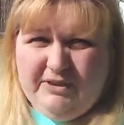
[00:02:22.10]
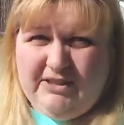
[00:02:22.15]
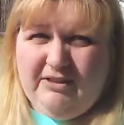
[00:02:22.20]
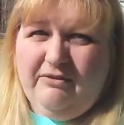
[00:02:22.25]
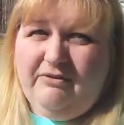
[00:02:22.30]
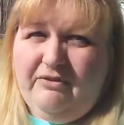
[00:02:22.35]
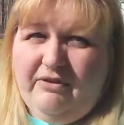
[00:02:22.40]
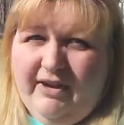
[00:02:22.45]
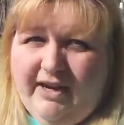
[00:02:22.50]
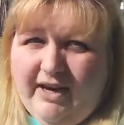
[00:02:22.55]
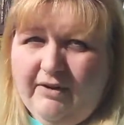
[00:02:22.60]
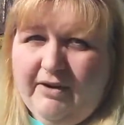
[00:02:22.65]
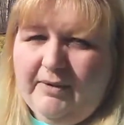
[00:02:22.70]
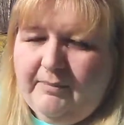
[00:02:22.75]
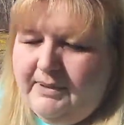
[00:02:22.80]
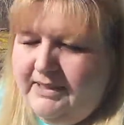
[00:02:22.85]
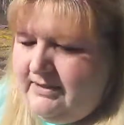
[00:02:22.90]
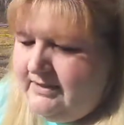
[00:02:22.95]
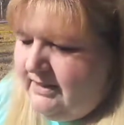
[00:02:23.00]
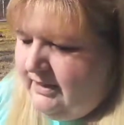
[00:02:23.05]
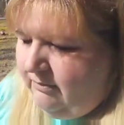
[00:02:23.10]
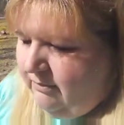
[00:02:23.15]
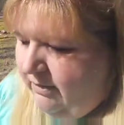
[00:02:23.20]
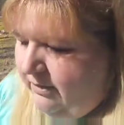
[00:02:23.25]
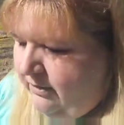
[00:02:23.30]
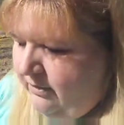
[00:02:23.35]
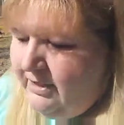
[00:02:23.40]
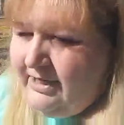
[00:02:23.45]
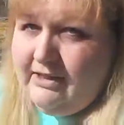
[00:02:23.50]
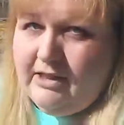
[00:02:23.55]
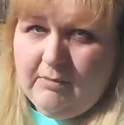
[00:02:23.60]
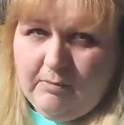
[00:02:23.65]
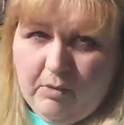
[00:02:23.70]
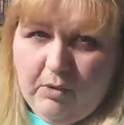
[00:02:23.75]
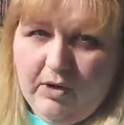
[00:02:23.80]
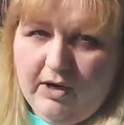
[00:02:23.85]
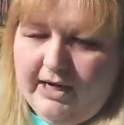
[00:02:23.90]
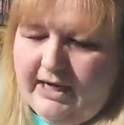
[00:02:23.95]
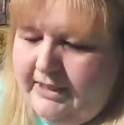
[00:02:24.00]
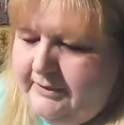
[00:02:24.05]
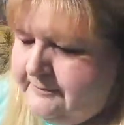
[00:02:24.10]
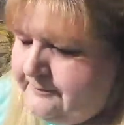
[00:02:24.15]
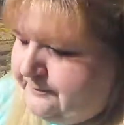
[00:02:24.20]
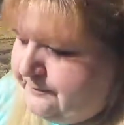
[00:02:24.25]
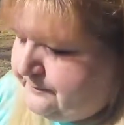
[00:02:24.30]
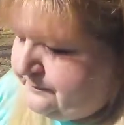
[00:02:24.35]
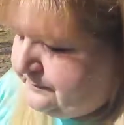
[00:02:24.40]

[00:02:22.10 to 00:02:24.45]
is a very busy road in the morning.